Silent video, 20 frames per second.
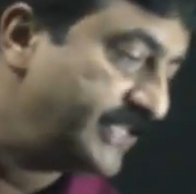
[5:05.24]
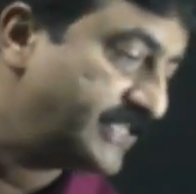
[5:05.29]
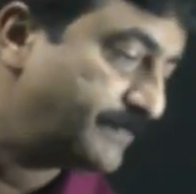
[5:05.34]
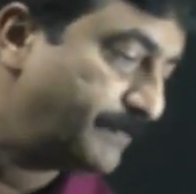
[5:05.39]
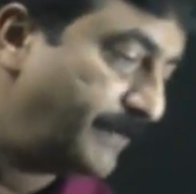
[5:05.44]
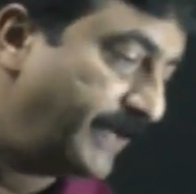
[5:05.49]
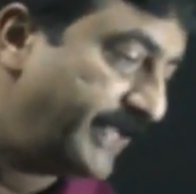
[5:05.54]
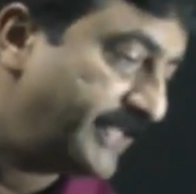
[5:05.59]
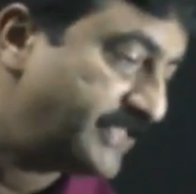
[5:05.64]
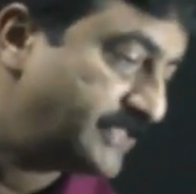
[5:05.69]

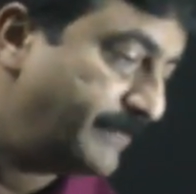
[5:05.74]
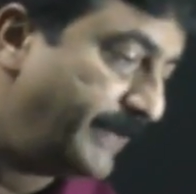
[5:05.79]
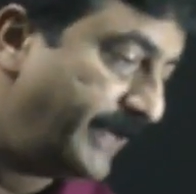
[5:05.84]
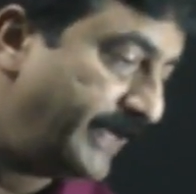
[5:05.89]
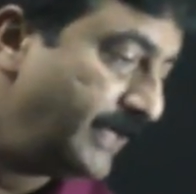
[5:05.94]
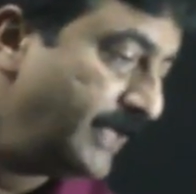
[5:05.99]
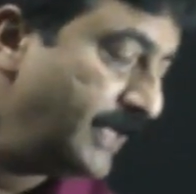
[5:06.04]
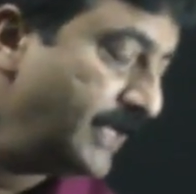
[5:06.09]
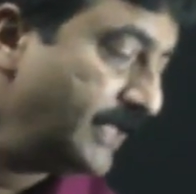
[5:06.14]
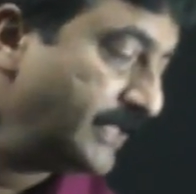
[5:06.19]

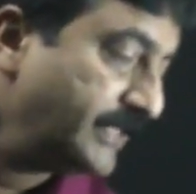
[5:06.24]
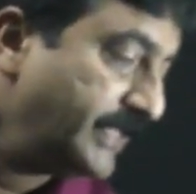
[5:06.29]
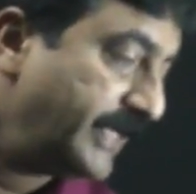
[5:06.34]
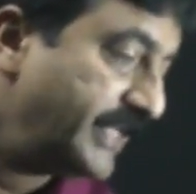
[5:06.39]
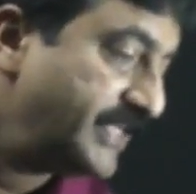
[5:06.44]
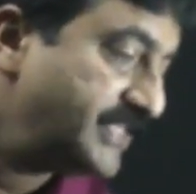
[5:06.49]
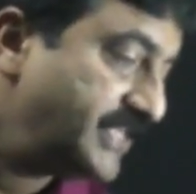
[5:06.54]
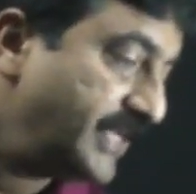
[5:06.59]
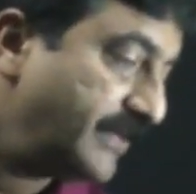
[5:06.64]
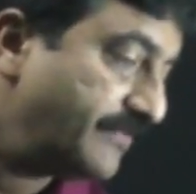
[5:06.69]
displacement, that
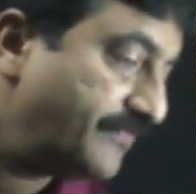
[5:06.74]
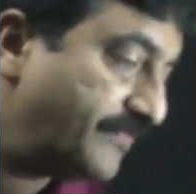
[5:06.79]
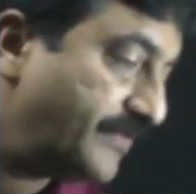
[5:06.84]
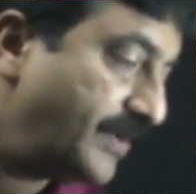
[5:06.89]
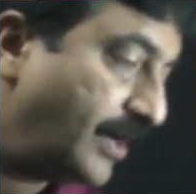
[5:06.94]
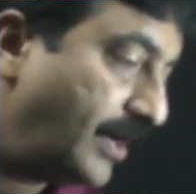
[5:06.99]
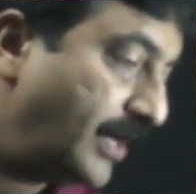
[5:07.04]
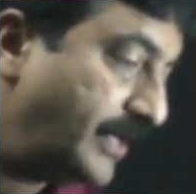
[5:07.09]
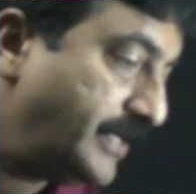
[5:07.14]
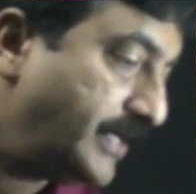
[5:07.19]
is F
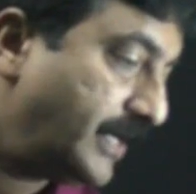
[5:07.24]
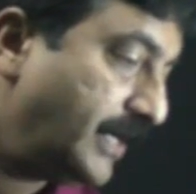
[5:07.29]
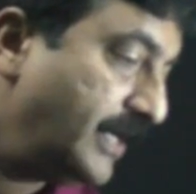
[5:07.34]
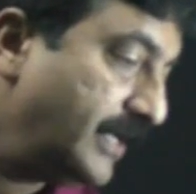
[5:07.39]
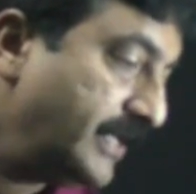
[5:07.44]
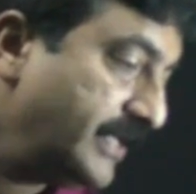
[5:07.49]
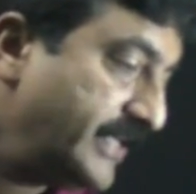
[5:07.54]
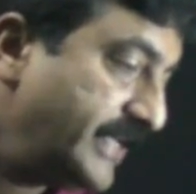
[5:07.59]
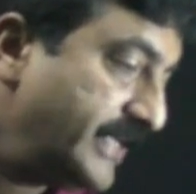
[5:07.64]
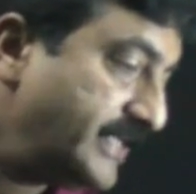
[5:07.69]
dot
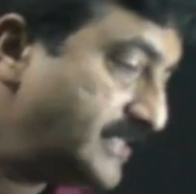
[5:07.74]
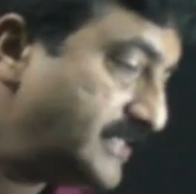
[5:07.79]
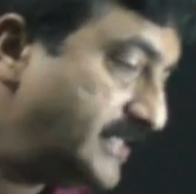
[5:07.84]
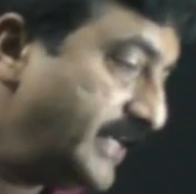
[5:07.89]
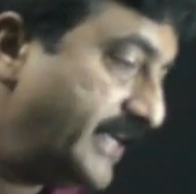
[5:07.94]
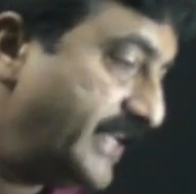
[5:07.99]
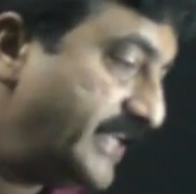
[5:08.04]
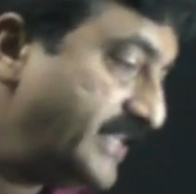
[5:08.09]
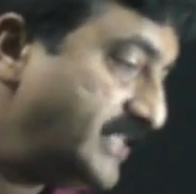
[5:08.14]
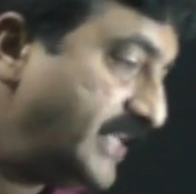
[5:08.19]
S,
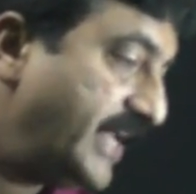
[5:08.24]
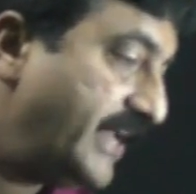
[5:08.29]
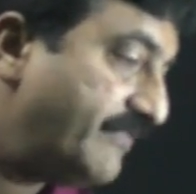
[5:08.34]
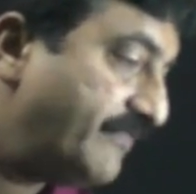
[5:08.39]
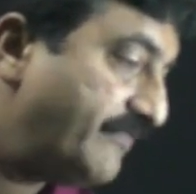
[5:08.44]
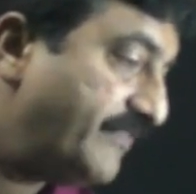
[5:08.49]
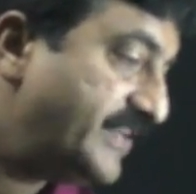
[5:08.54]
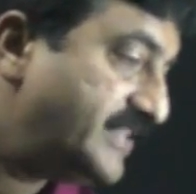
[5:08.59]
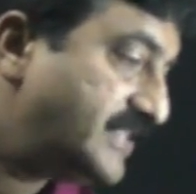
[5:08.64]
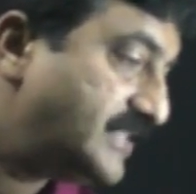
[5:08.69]
that is
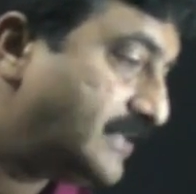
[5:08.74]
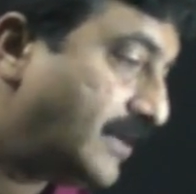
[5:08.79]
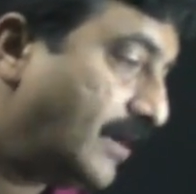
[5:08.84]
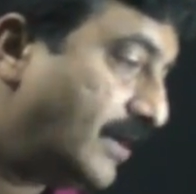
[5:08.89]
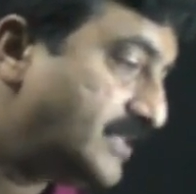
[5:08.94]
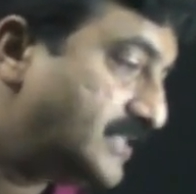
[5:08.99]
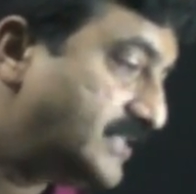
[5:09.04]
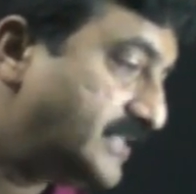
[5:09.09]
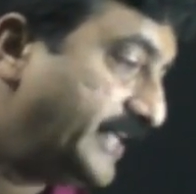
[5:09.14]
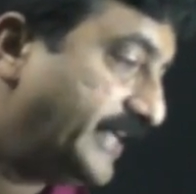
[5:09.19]
Fs
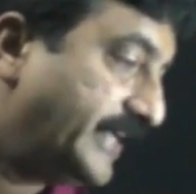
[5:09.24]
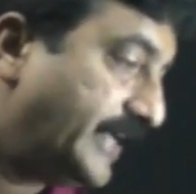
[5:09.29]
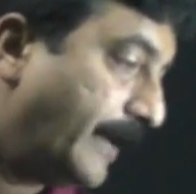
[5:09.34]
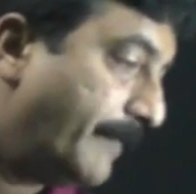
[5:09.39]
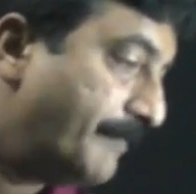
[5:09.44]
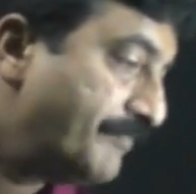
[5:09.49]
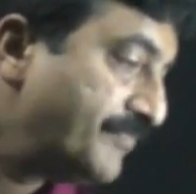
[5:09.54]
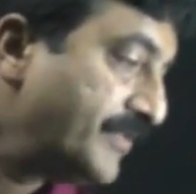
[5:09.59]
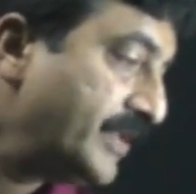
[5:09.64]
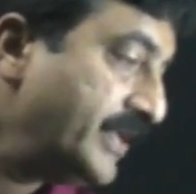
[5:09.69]
cos
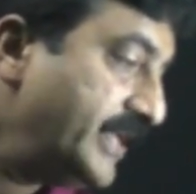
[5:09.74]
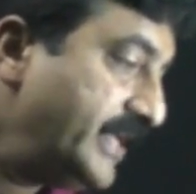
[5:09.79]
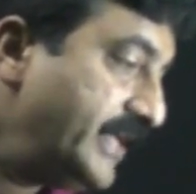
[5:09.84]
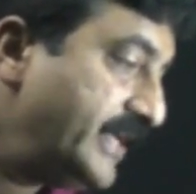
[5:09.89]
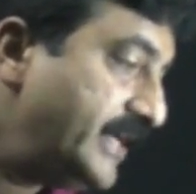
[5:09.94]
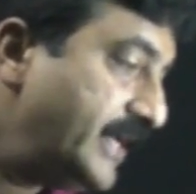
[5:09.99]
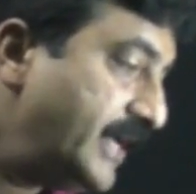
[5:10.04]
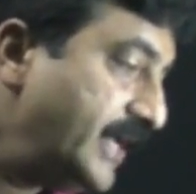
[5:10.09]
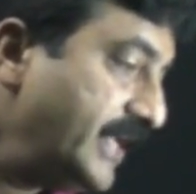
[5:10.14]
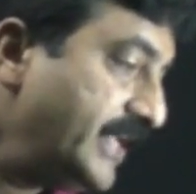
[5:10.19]
theta.
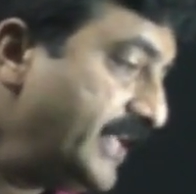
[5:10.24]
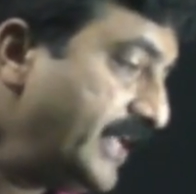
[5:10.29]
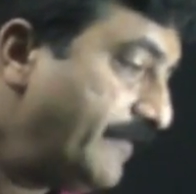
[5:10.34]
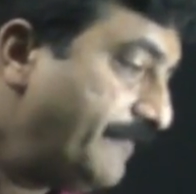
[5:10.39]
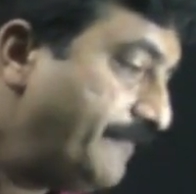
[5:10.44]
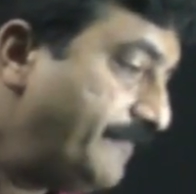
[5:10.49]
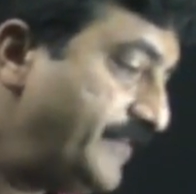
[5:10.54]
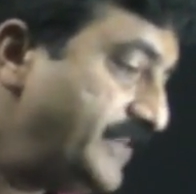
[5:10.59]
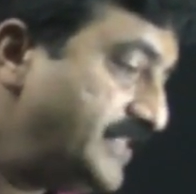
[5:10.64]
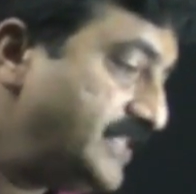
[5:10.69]
Here
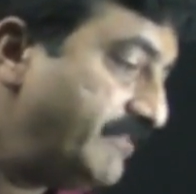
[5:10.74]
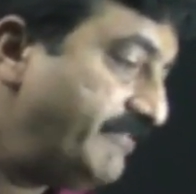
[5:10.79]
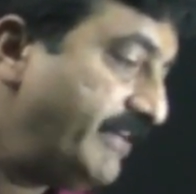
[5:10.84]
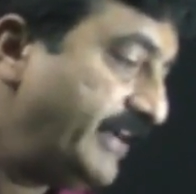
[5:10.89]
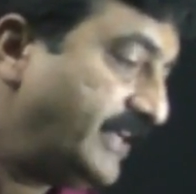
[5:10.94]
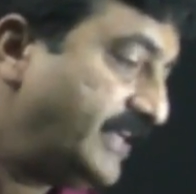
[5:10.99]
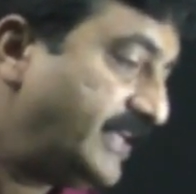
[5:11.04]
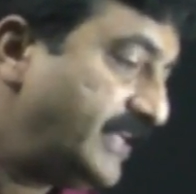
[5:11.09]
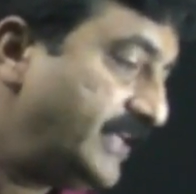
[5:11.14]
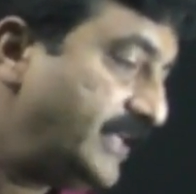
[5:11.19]
F is a
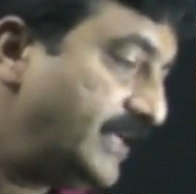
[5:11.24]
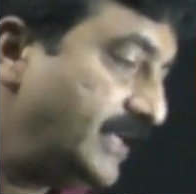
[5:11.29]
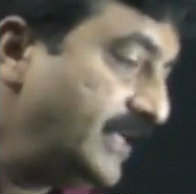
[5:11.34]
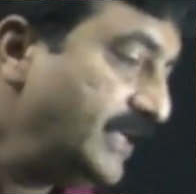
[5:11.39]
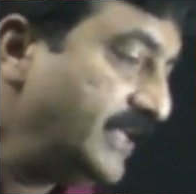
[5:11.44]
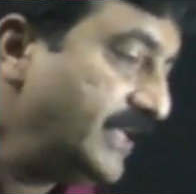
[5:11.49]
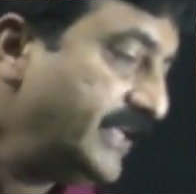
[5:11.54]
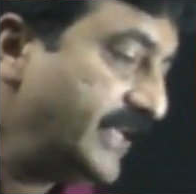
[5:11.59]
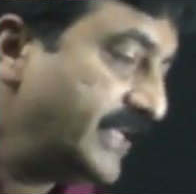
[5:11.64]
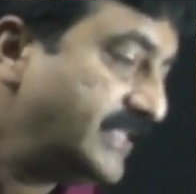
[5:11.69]

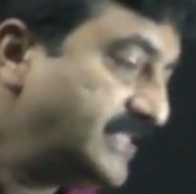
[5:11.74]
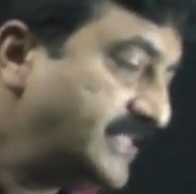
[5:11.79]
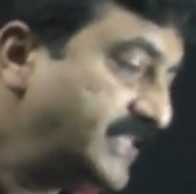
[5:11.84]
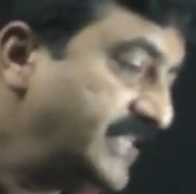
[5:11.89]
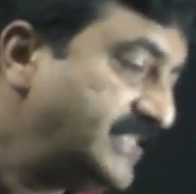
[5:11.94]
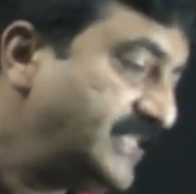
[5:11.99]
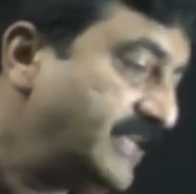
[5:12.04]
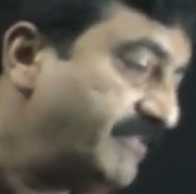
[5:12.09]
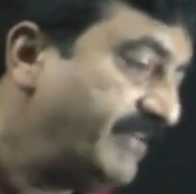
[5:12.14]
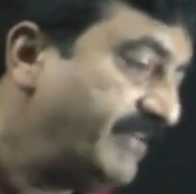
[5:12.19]
vector, S is a